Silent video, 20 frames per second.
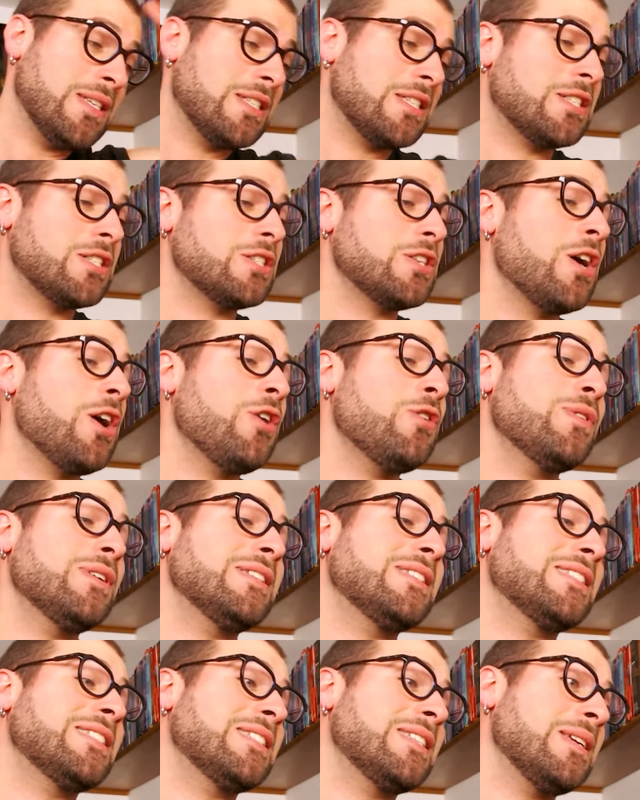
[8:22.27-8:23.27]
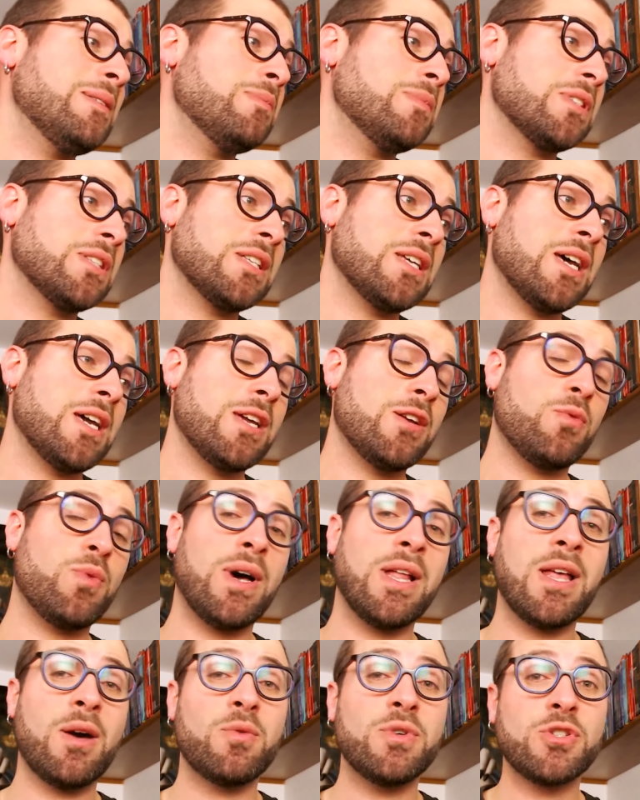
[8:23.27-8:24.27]
So it seems like
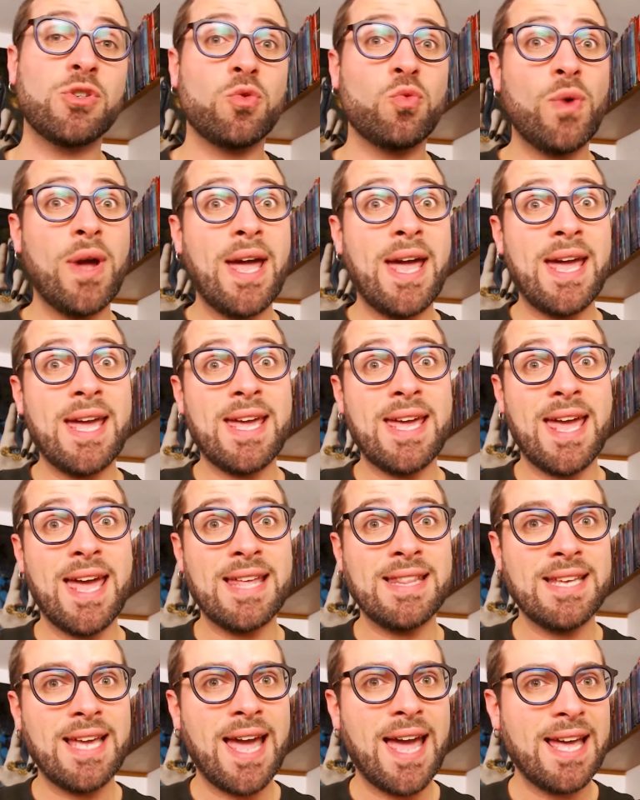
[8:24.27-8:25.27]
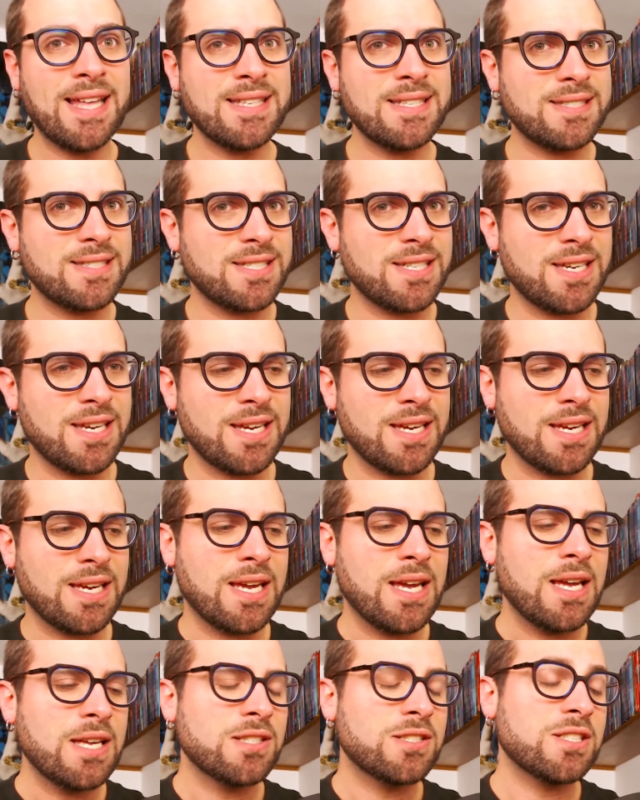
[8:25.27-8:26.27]
while I was away and editing,
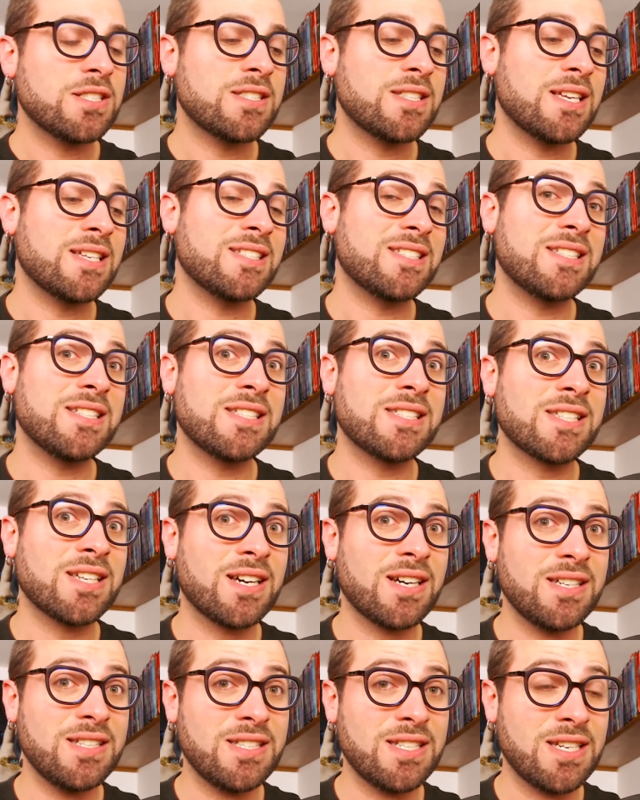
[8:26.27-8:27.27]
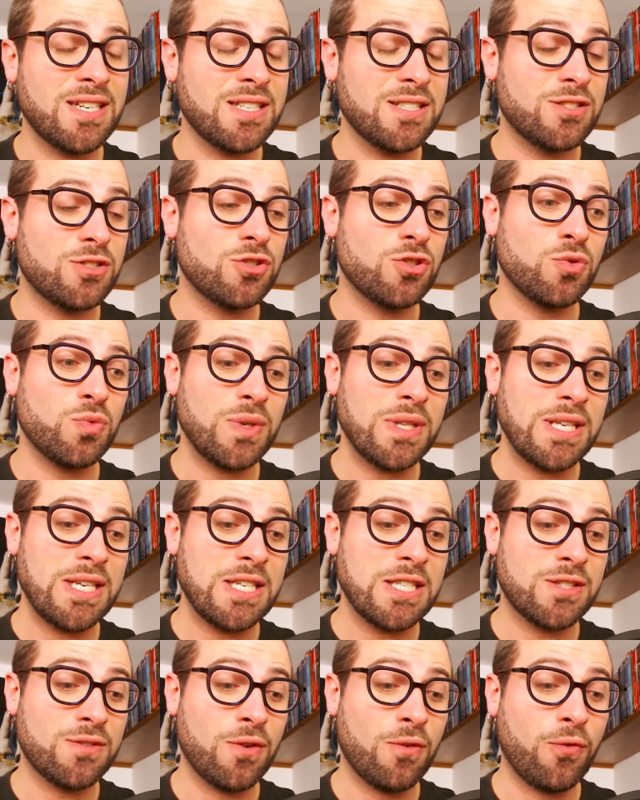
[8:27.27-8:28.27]
Just Dance decided to
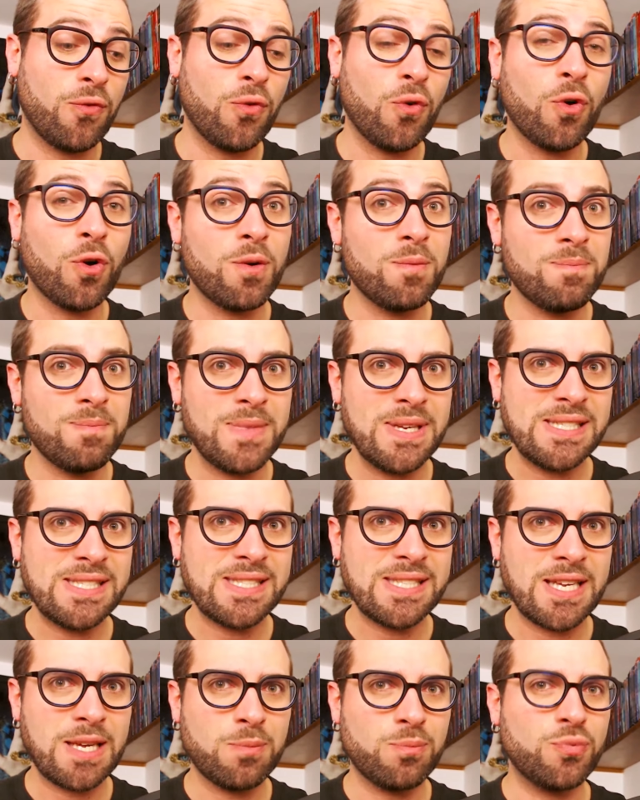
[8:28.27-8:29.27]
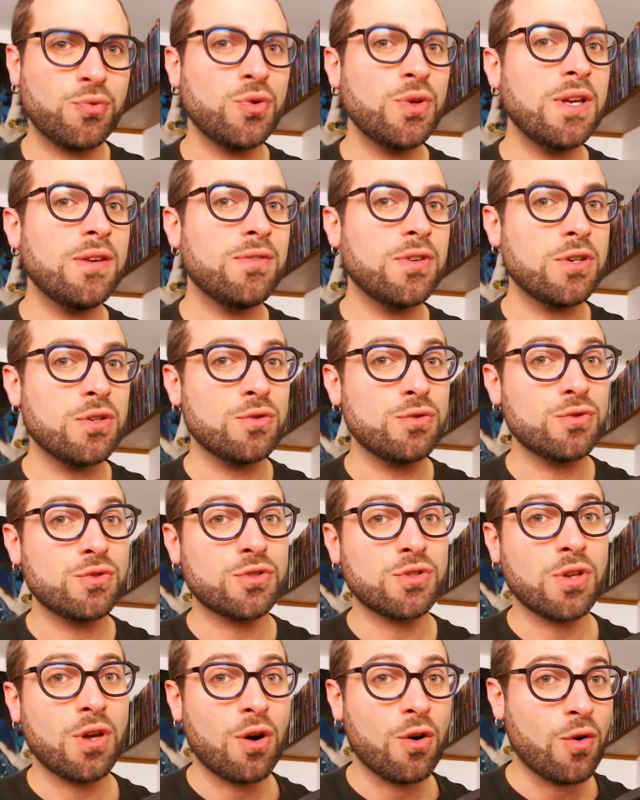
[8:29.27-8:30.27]
release the four missing previews.
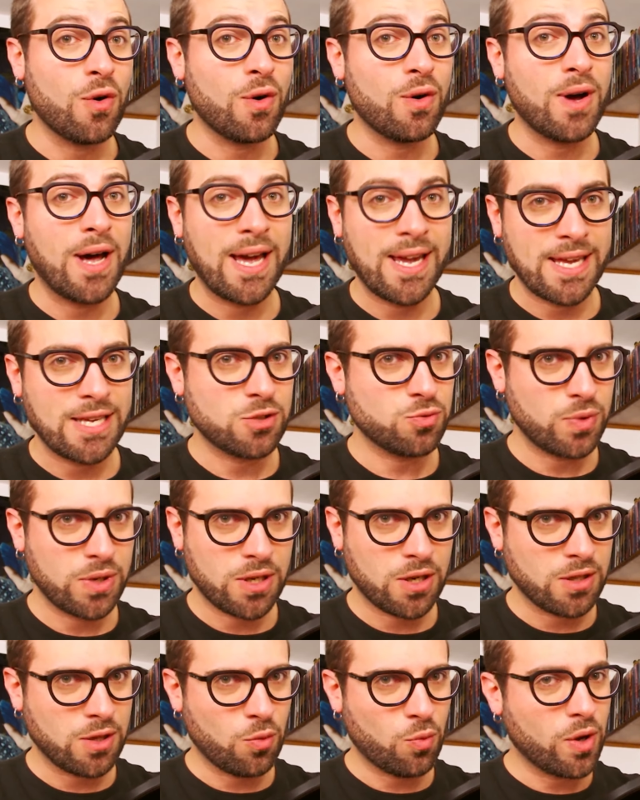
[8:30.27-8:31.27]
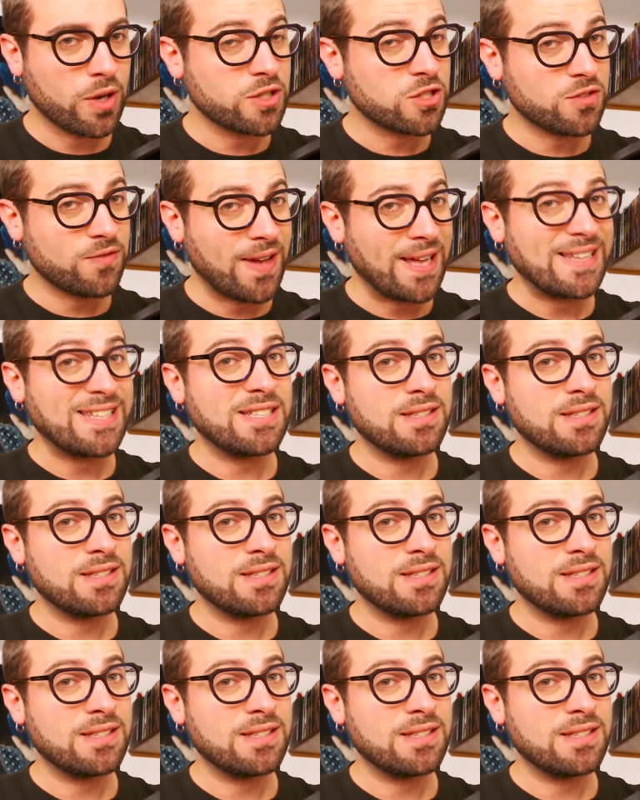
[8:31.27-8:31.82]
So I guess we're gonna watch that